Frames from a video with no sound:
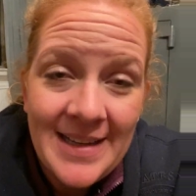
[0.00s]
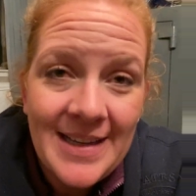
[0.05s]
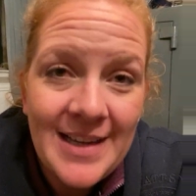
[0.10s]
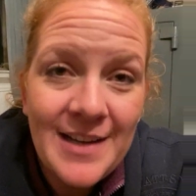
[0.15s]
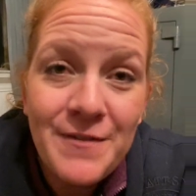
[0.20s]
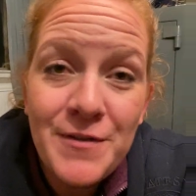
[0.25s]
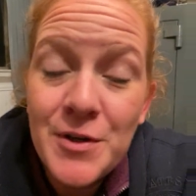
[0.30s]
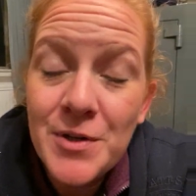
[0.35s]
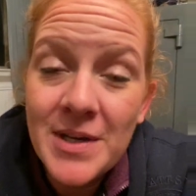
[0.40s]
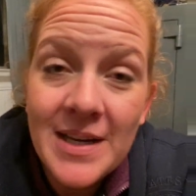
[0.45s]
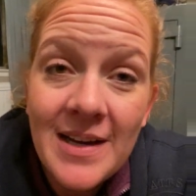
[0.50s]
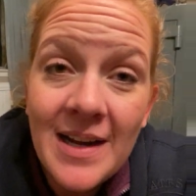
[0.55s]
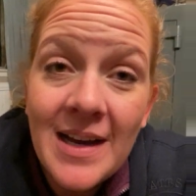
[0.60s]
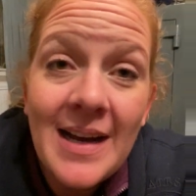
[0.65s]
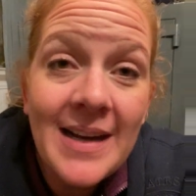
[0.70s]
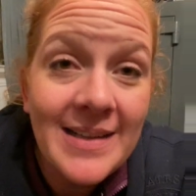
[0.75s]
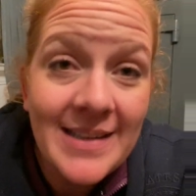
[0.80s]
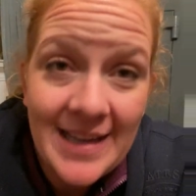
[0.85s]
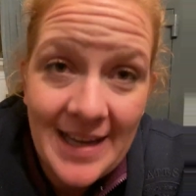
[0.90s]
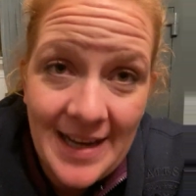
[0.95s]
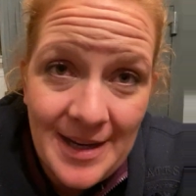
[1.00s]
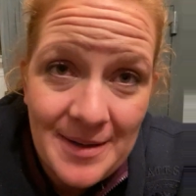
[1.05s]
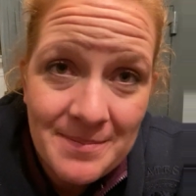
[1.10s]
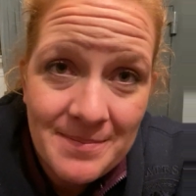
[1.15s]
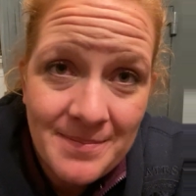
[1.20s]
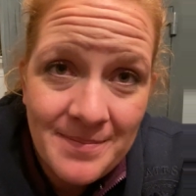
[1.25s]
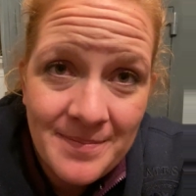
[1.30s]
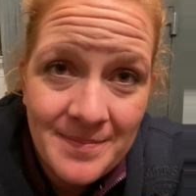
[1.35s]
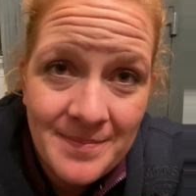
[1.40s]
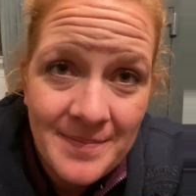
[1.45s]
If you cannot
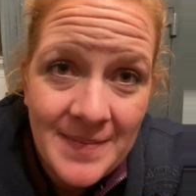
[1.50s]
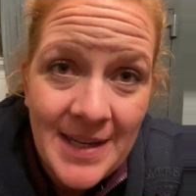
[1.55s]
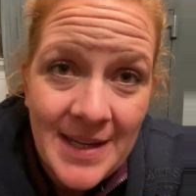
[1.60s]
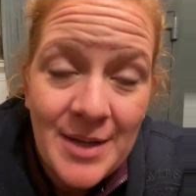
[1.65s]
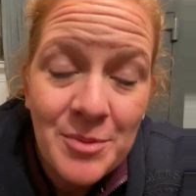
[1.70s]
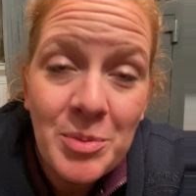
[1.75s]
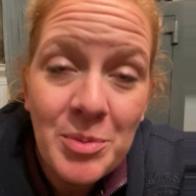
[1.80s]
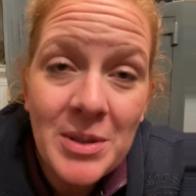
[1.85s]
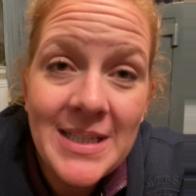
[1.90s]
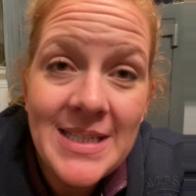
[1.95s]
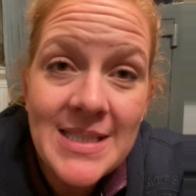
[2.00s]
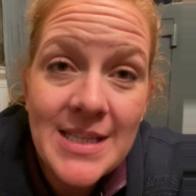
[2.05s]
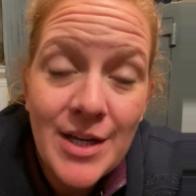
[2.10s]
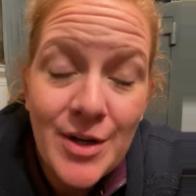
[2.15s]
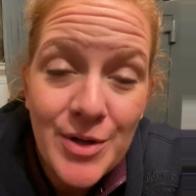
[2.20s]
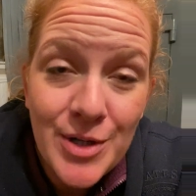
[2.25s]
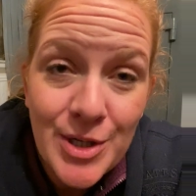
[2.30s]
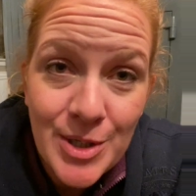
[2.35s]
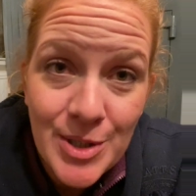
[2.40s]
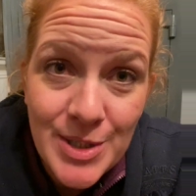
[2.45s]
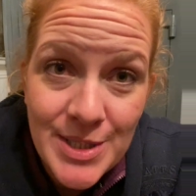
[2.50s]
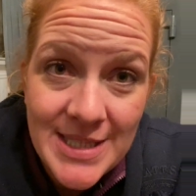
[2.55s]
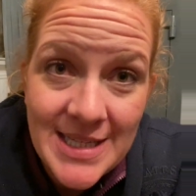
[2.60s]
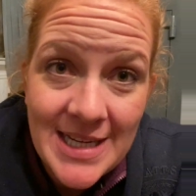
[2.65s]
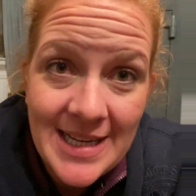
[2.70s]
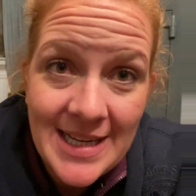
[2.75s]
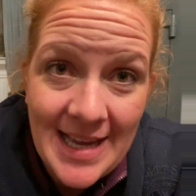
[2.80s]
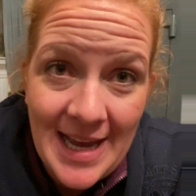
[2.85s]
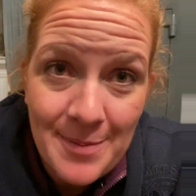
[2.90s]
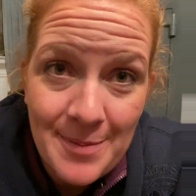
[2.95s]
come, please go to your
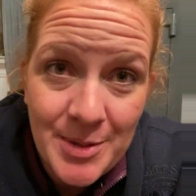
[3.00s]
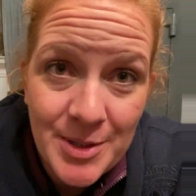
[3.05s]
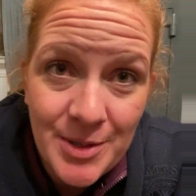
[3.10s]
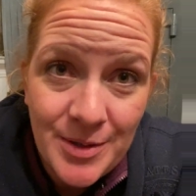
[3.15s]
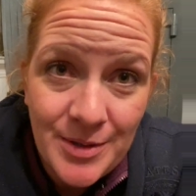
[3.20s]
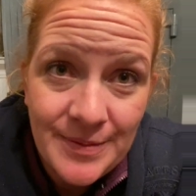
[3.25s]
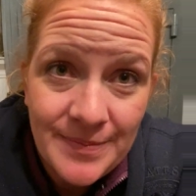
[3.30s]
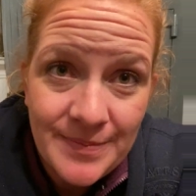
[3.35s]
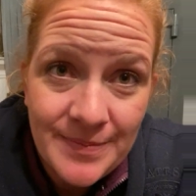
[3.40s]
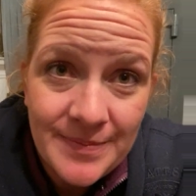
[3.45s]
state capital,